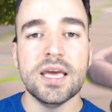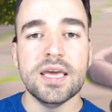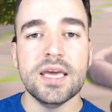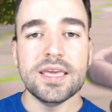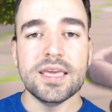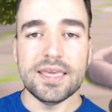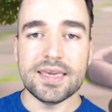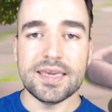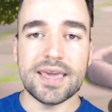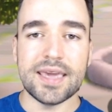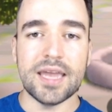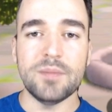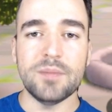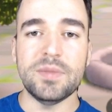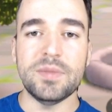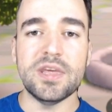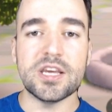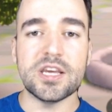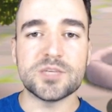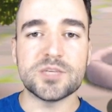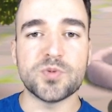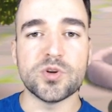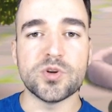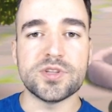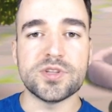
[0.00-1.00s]
He can be
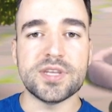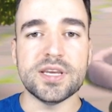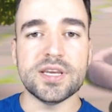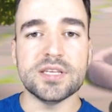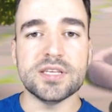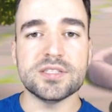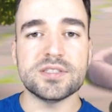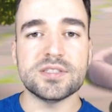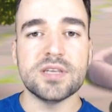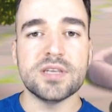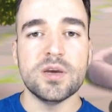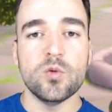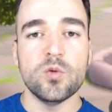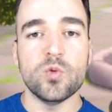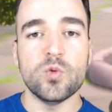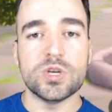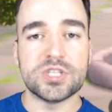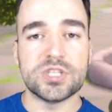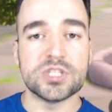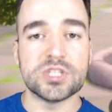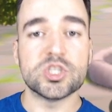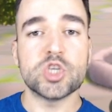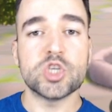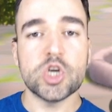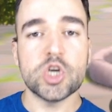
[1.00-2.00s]
expertise, which
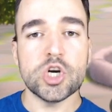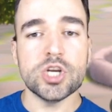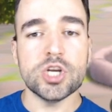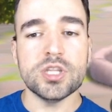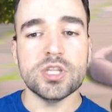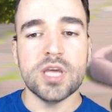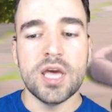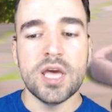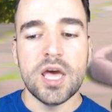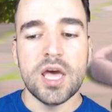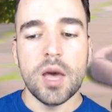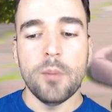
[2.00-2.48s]
is good,